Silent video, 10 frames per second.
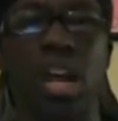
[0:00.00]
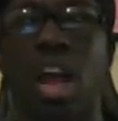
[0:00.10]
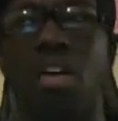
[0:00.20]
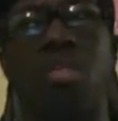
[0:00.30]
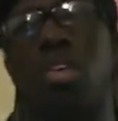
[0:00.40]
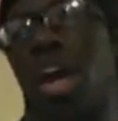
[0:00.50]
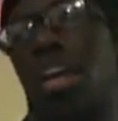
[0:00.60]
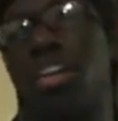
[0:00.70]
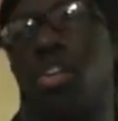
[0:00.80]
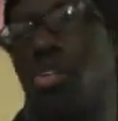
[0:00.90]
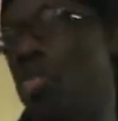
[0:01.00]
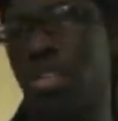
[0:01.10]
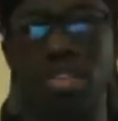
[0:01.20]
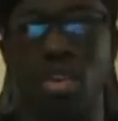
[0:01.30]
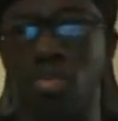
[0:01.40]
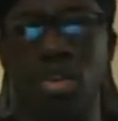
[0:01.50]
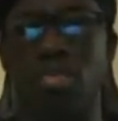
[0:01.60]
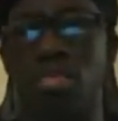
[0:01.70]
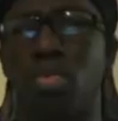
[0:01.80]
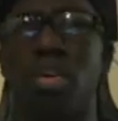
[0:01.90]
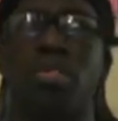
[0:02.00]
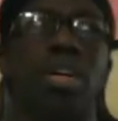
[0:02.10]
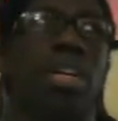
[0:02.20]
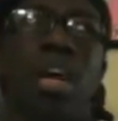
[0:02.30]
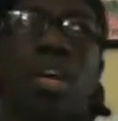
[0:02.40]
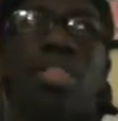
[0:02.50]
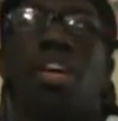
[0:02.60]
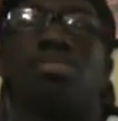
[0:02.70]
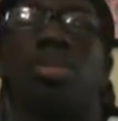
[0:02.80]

And I don't know how they knew it's going to be a boy, but that's